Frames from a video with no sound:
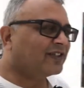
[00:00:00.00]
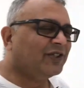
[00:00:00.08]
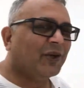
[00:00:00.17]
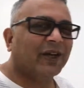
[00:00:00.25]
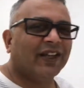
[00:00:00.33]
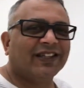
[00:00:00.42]

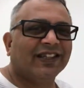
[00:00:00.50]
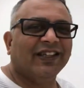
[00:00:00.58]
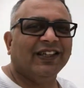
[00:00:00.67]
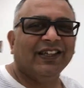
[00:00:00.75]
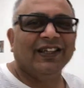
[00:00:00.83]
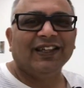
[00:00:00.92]

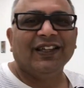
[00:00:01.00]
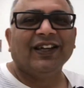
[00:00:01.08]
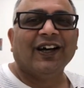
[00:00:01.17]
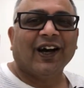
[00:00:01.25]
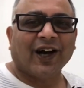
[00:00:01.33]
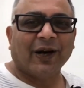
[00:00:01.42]

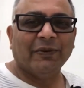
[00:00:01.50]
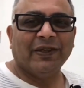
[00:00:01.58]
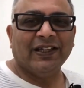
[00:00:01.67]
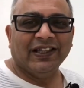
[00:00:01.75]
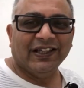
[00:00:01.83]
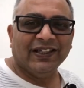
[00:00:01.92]
unity,
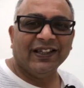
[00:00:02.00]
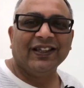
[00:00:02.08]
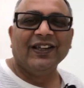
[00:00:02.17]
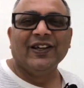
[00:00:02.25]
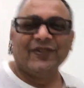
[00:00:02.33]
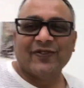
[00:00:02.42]
harmony,